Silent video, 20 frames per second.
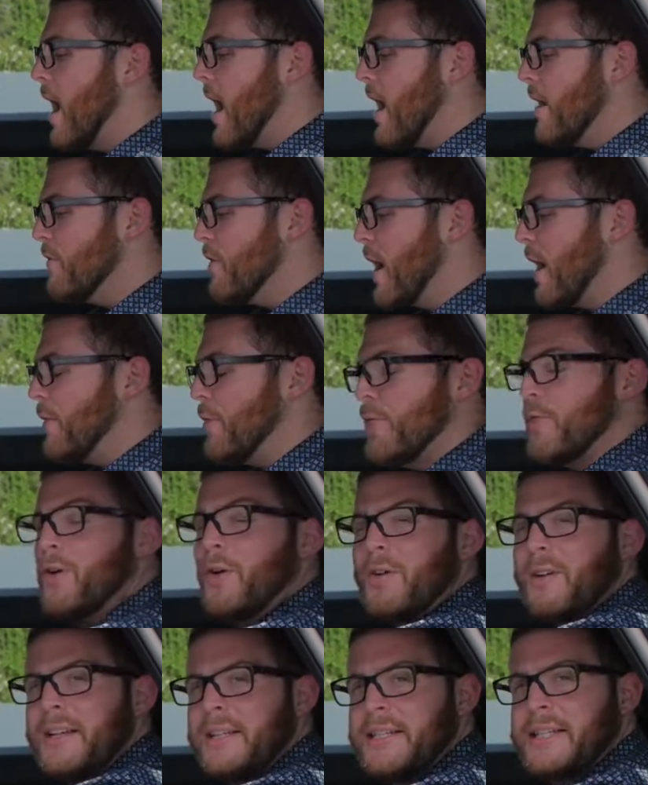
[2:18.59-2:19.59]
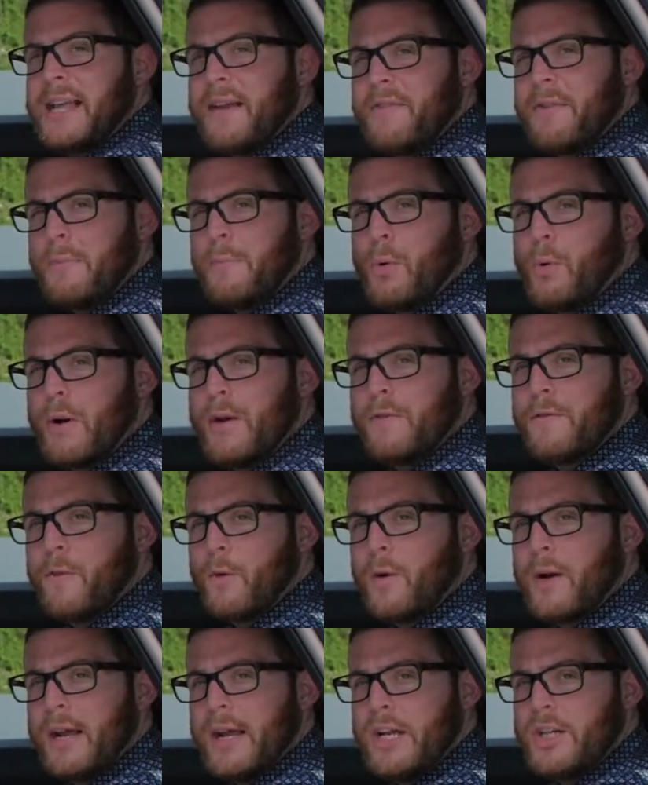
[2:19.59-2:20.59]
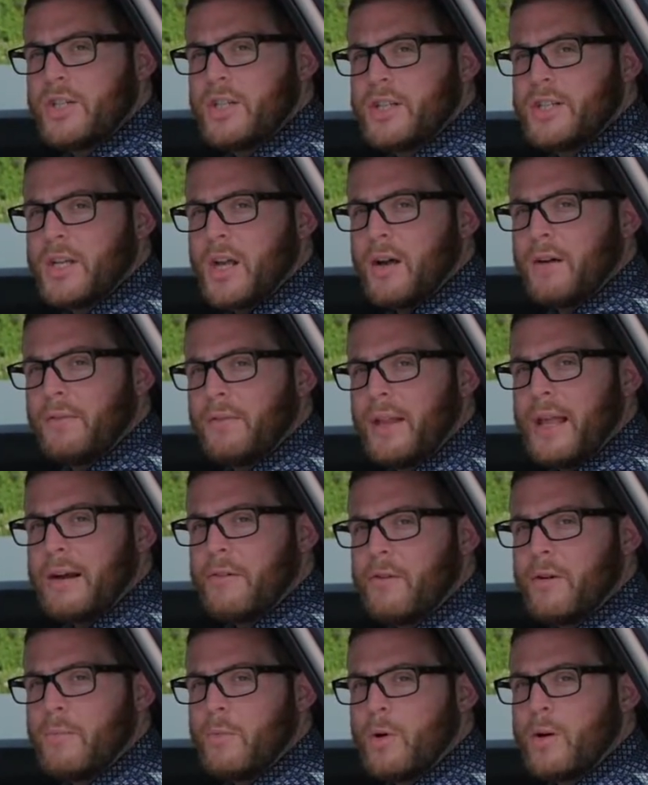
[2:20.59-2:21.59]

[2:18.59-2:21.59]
I've got 37.4 inches of legroom,